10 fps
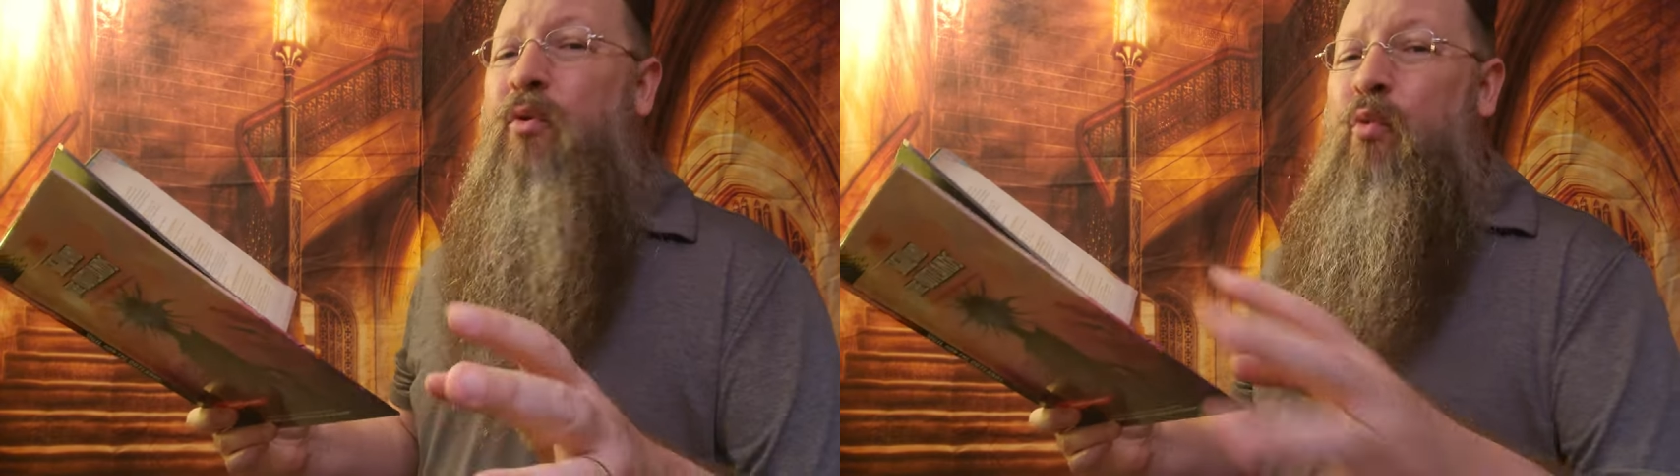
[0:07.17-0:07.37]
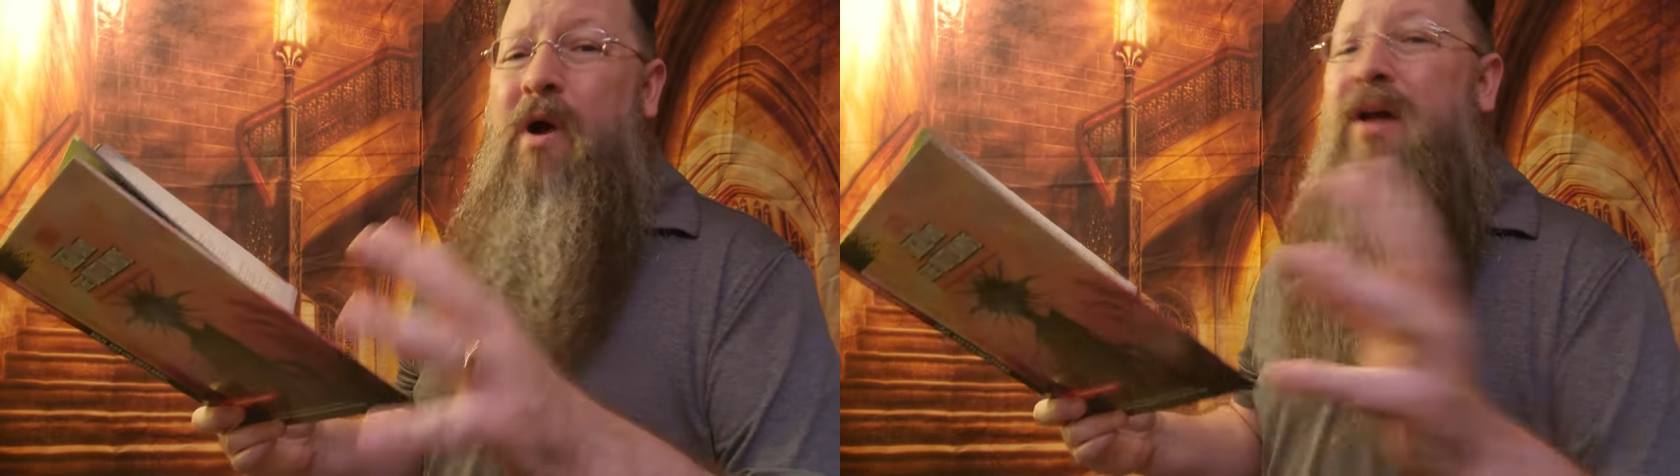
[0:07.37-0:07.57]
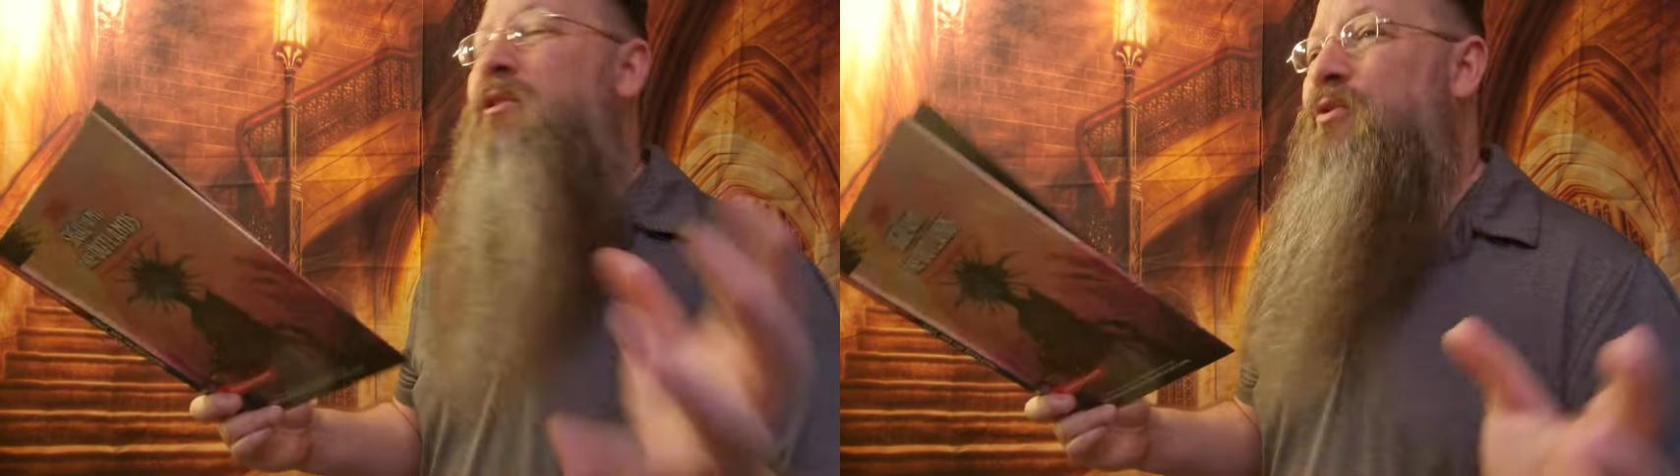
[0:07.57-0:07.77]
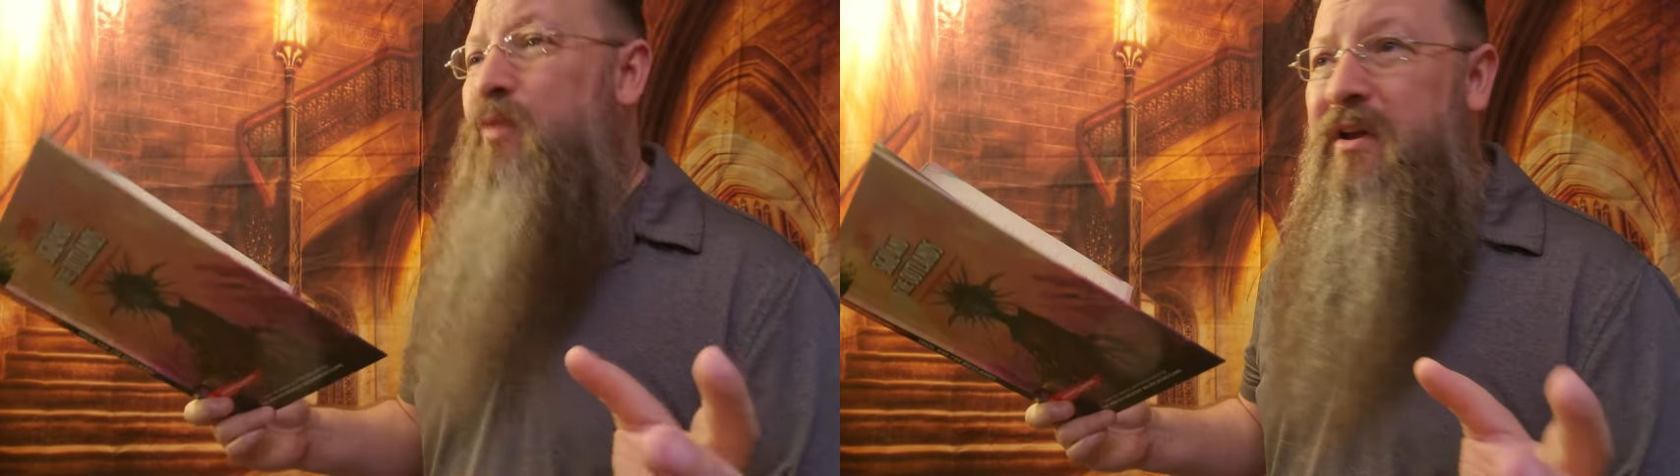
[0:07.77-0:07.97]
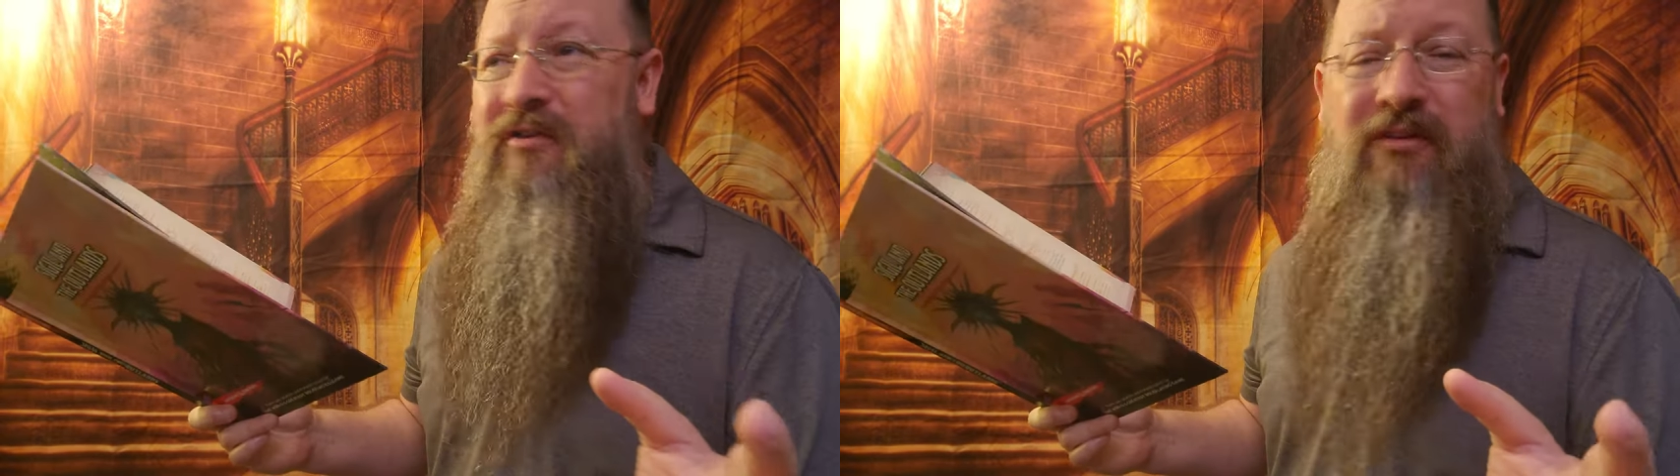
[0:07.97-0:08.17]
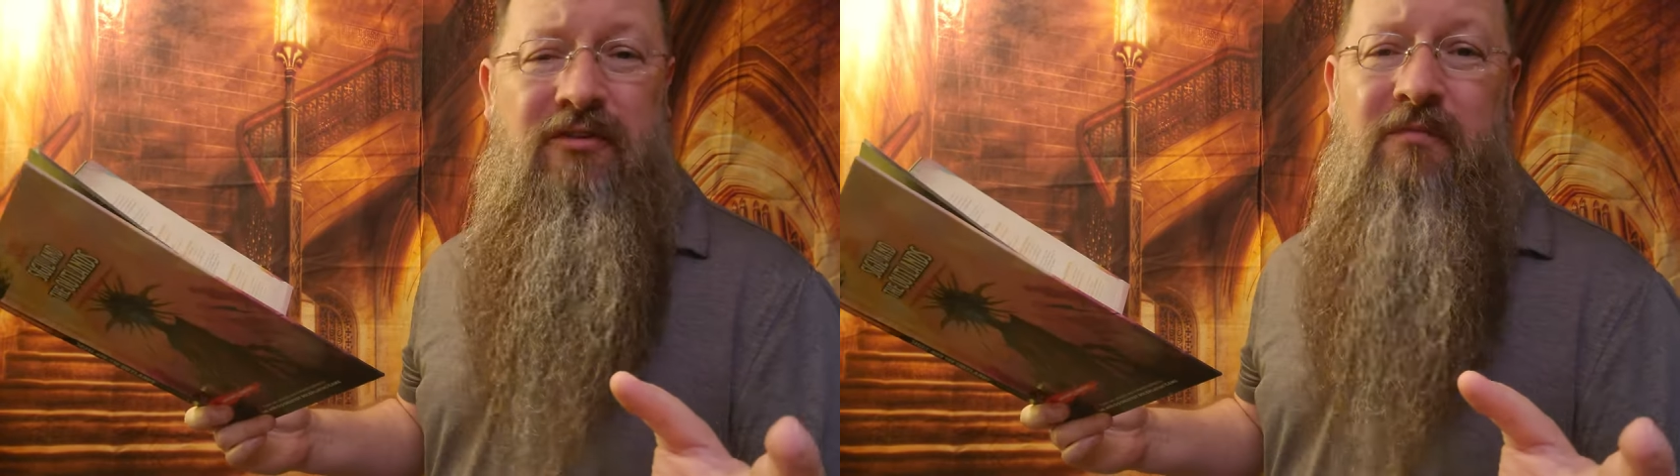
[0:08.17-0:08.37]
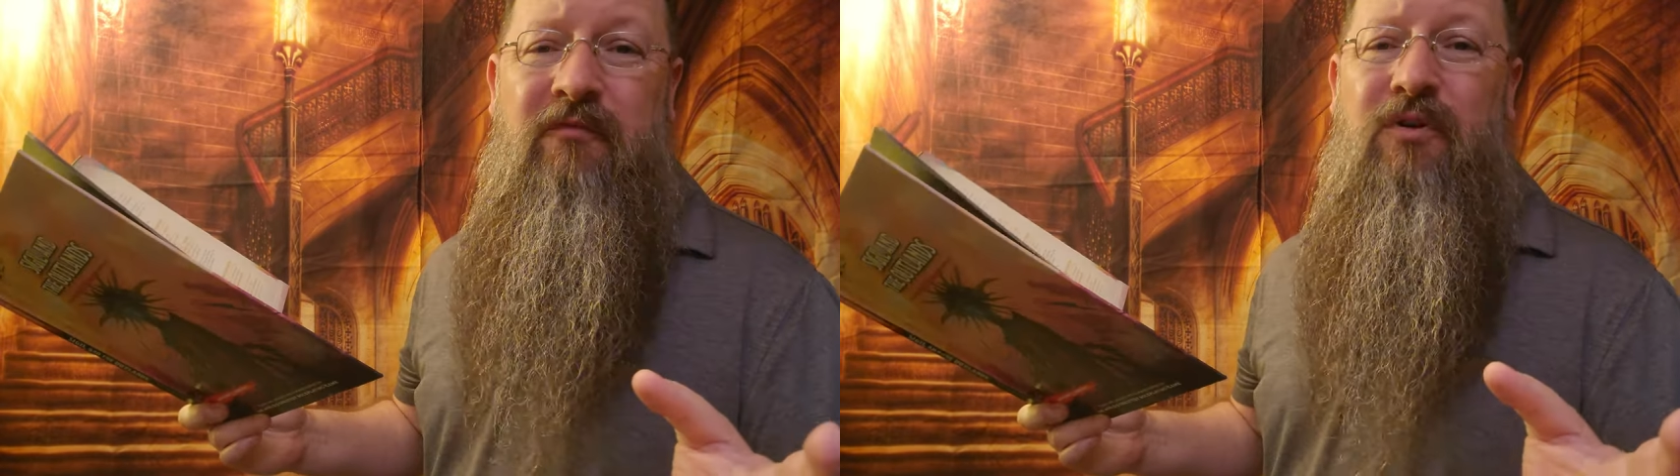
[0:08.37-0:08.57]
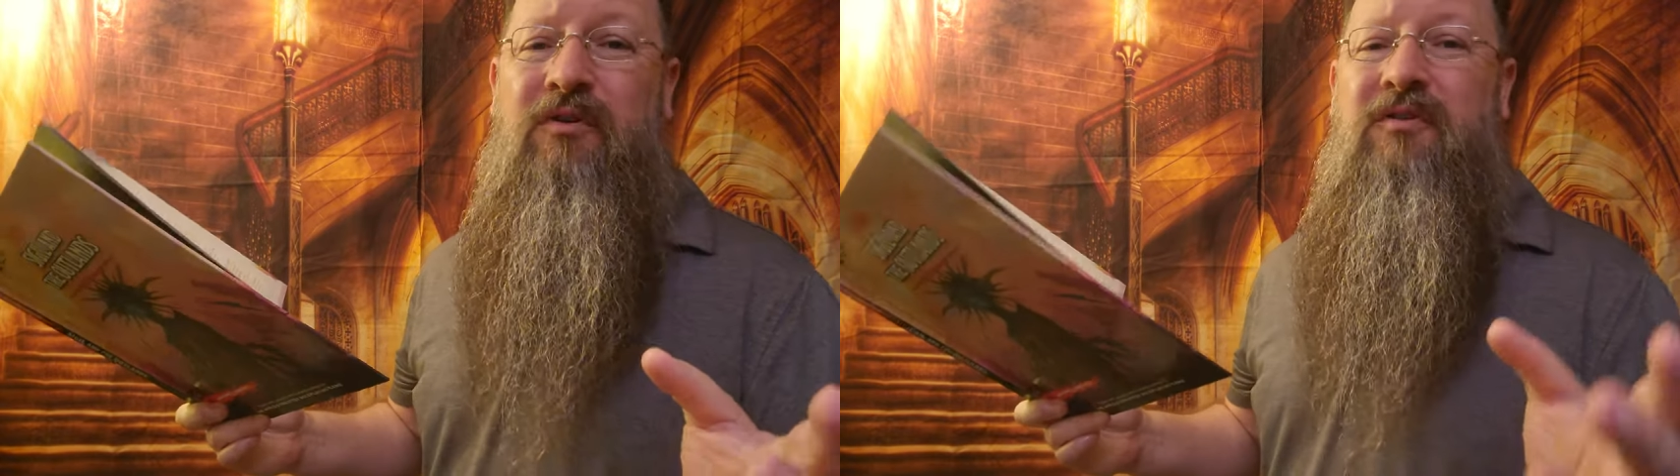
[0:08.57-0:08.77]
wilder ways that some
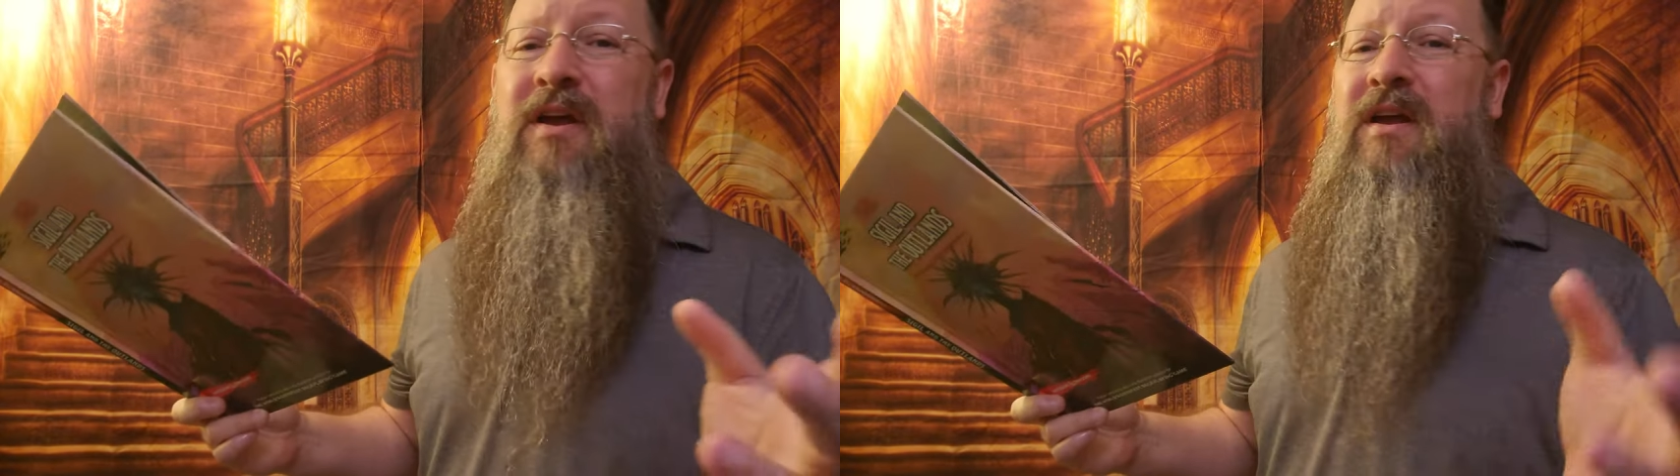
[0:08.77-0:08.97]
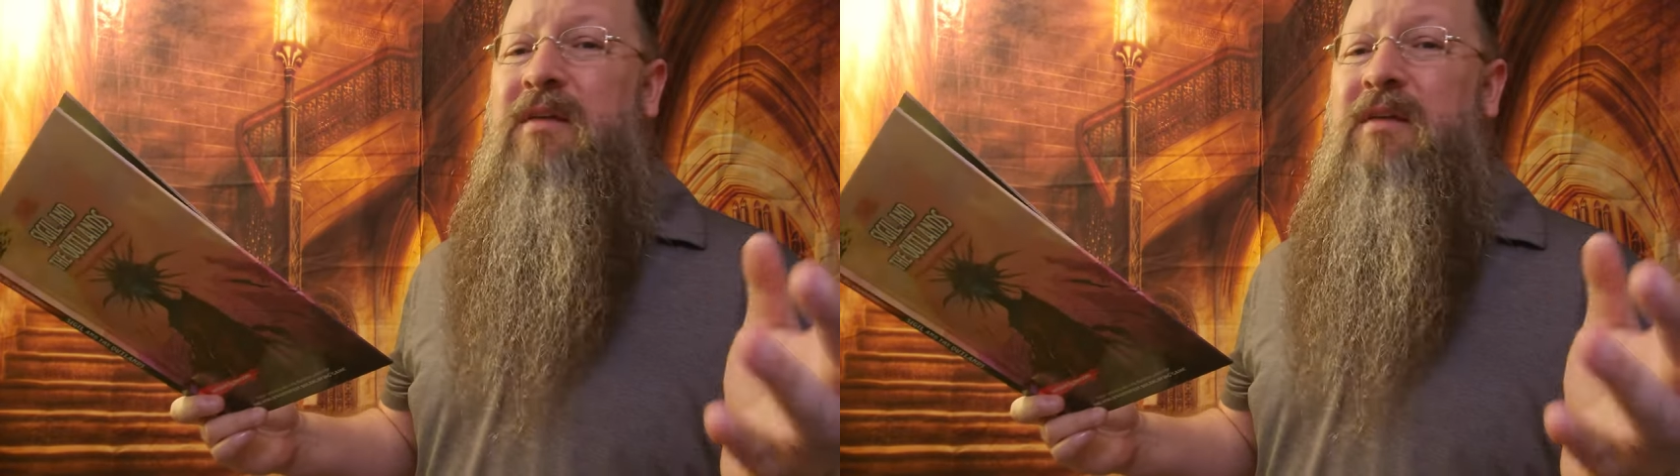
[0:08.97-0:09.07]
folks say it.